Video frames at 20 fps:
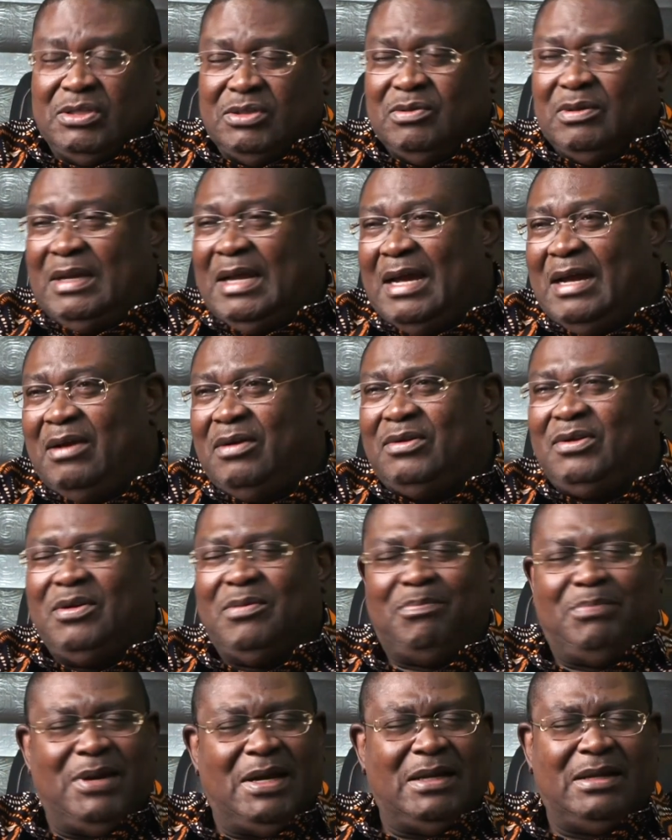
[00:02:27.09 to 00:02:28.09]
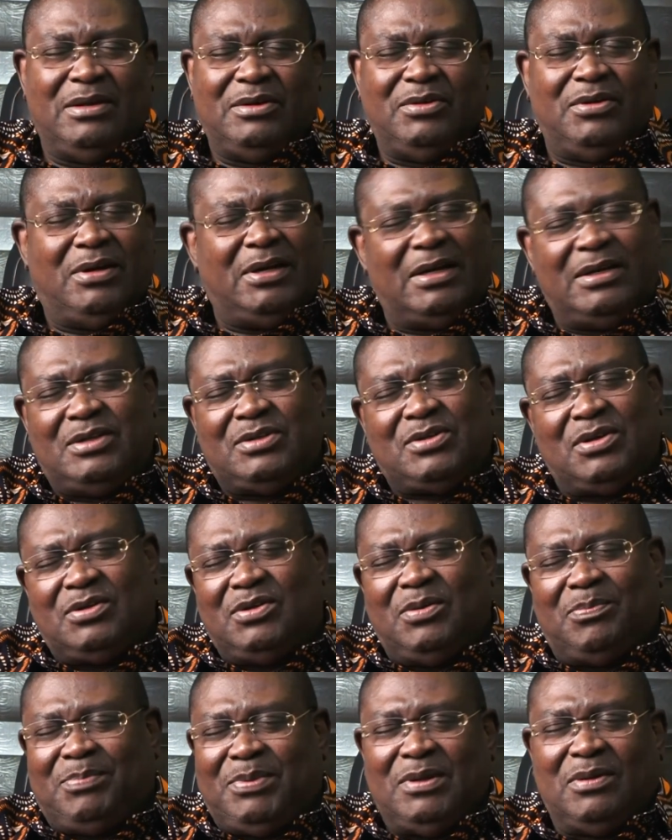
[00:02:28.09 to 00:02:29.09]
you lie on your bed and your head is
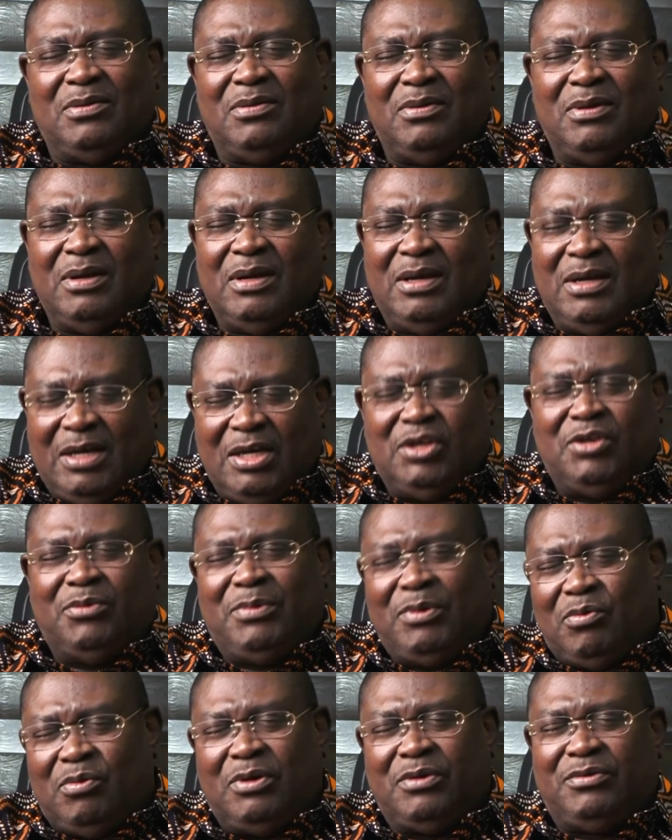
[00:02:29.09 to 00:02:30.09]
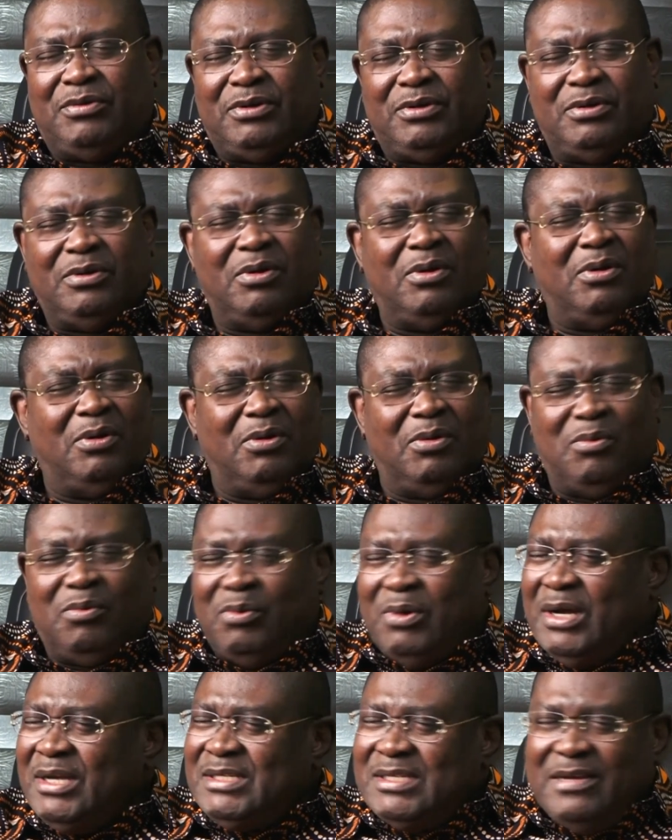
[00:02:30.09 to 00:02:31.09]
on your pillow and you'll be wondering,
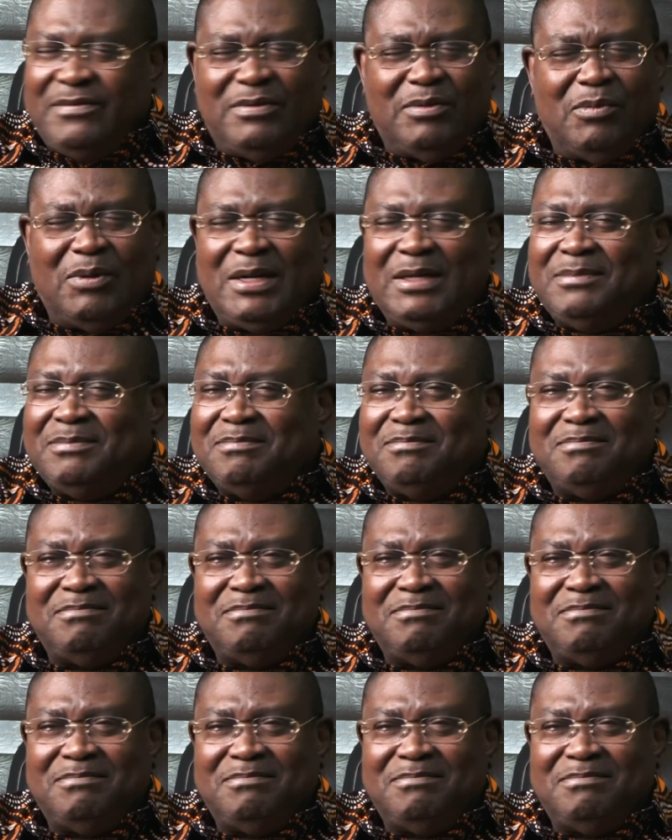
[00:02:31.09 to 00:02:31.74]
where is everyone?